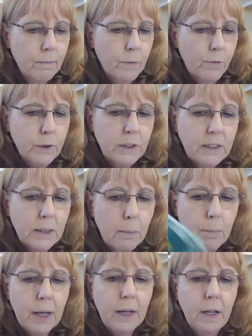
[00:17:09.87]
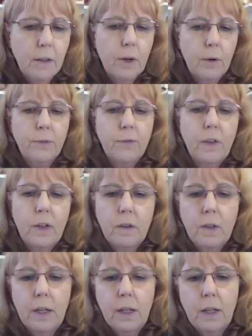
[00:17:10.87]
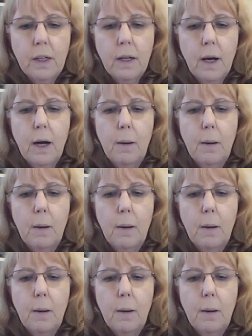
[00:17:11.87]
for somebody, their feeling